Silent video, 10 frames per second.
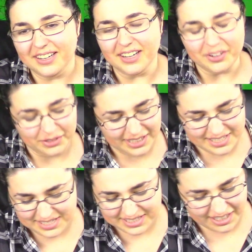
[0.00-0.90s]
Not only
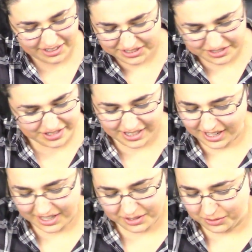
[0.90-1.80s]
has his character
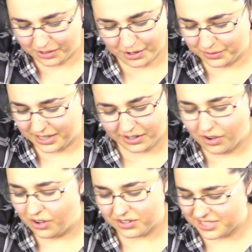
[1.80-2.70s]
not grown at
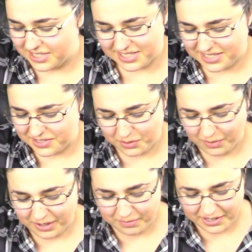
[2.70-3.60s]
all since Season
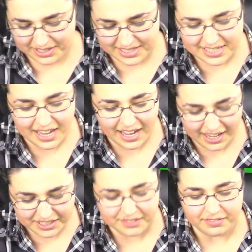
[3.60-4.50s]
1, but he's
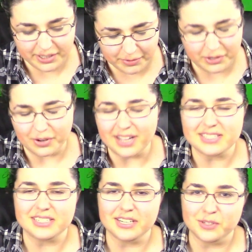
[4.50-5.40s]
actively
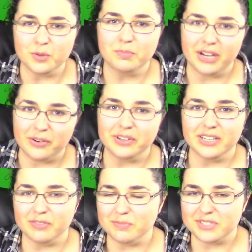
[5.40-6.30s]
regressed into a
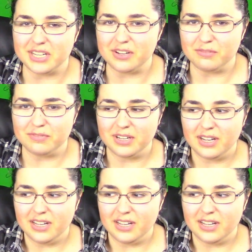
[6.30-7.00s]
parody of himself.